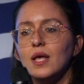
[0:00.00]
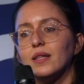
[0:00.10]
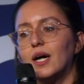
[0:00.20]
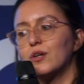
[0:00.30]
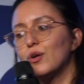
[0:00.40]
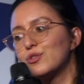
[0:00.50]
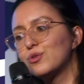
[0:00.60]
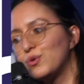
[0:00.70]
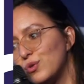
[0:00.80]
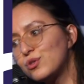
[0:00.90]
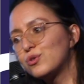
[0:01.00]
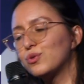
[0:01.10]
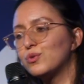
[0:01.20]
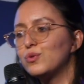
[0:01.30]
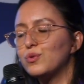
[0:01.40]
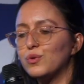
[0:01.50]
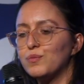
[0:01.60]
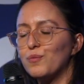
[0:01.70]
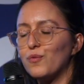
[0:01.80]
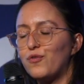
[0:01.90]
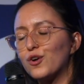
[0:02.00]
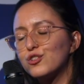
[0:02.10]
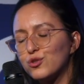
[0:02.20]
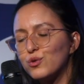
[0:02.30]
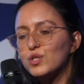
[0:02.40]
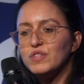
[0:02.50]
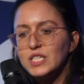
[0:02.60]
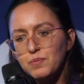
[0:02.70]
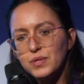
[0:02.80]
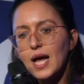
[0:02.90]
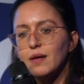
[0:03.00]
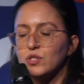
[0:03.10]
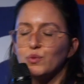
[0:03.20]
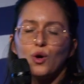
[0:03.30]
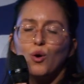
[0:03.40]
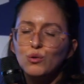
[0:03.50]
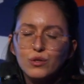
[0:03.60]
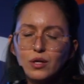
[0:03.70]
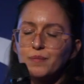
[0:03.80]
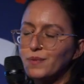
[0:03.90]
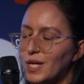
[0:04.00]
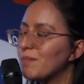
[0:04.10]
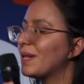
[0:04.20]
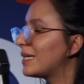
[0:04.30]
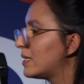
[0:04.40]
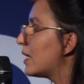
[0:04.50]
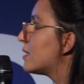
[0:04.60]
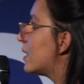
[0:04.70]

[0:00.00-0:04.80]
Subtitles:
They are not forced to use VTPMs with all the complexities that